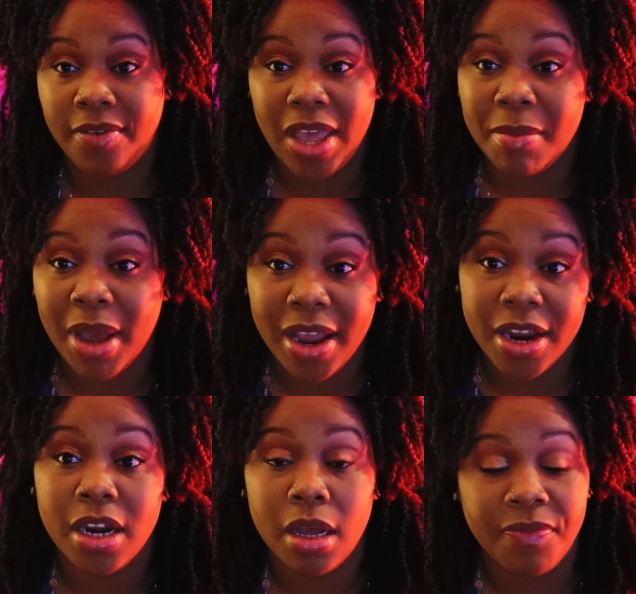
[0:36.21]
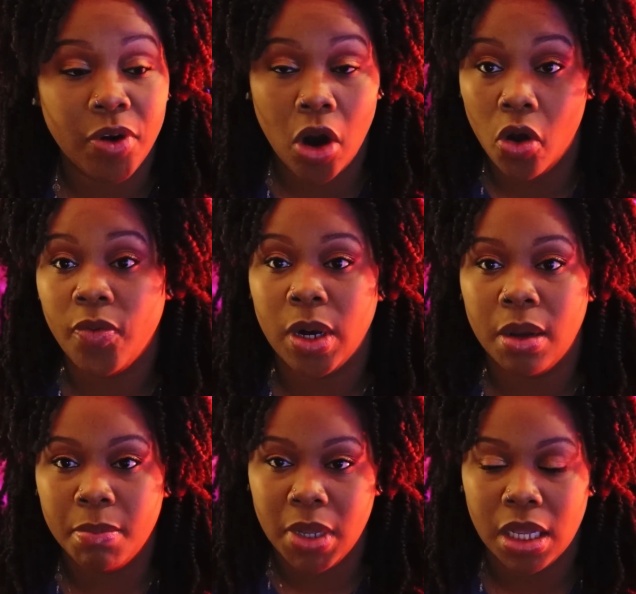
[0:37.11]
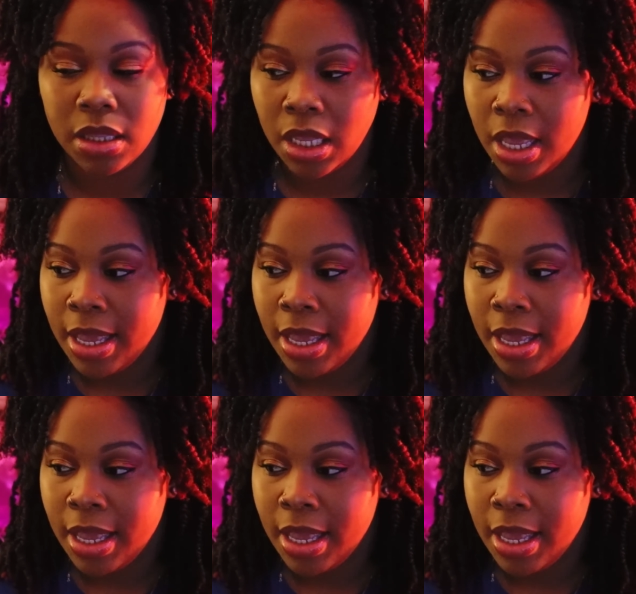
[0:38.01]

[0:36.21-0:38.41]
had my hair up for over a month.